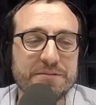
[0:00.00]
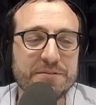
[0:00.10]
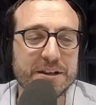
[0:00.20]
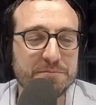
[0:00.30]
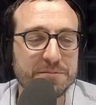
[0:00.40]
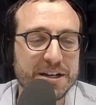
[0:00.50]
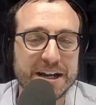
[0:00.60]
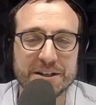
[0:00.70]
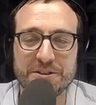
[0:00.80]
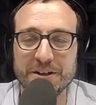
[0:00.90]
up to
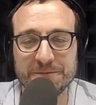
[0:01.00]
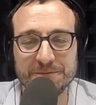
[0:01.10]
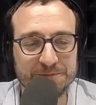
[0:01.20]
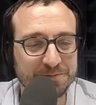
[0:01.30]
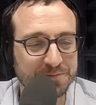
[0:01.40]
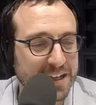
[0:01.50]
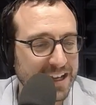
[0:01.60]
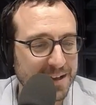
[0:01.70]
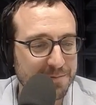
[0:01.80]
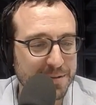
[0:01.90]
Nacho.
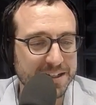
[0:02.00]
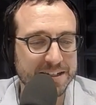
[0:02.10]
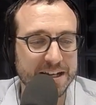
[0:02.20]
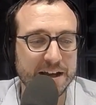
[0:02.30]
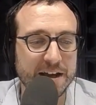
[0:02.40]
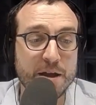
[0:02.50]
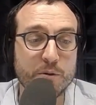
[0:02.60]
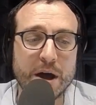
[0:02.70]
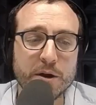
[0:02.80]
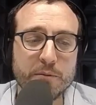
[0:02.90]
But hey,
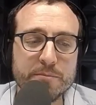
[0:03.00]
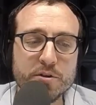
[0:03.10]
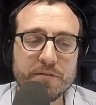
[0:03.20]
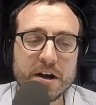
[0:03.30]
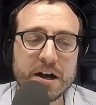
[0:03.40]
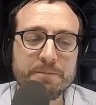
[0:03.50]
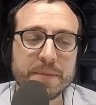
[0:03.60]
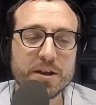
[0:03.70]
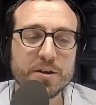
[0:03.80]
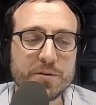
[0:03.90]
why don't we move on
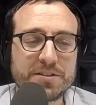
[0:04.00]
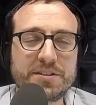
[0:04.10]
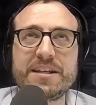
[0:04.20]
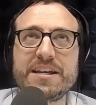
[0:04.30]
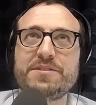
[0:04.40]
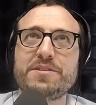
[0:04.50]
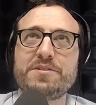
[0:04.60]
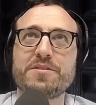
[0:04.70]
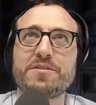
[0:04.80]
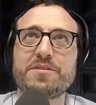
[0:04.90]
with today's
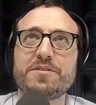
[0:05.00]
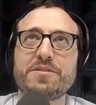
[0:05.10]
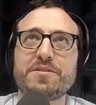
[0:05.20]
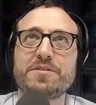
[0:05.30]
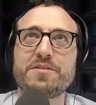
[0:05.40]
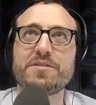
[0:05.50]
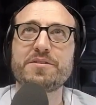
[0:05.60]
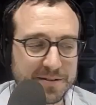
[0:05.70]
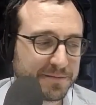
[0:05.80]
intermediate content?